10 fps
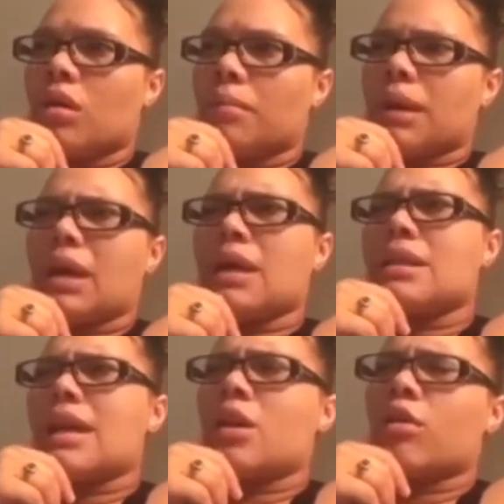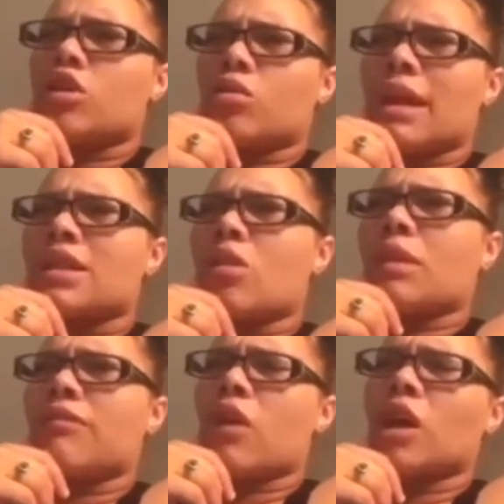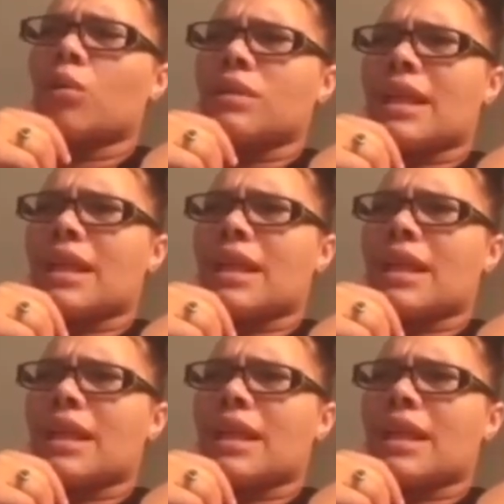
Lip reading: because I know that you got so many followers